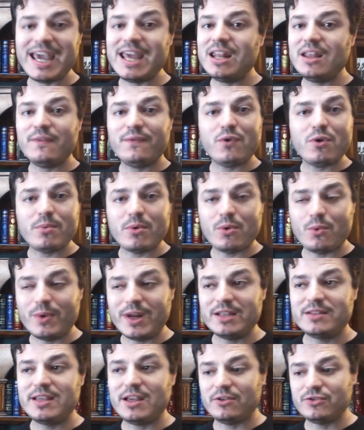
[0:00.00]
any form of
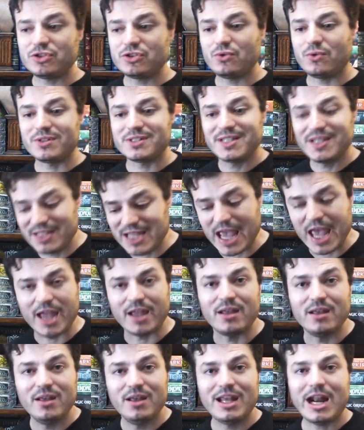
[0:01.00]
retail store
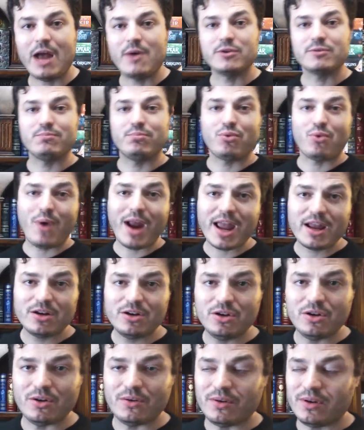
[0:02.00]
today, and I was
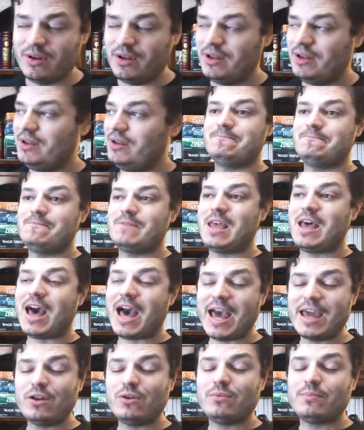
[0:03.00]
brand new,
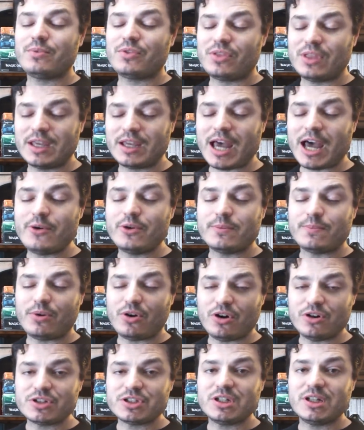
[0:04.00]
I don't think I would
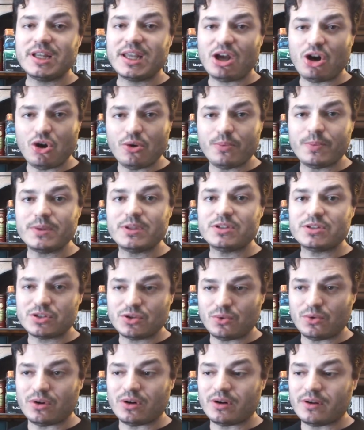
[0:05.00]
personally open the
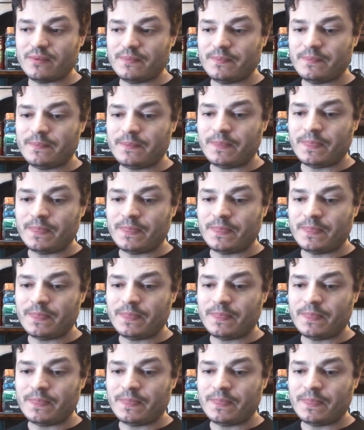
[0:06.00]
store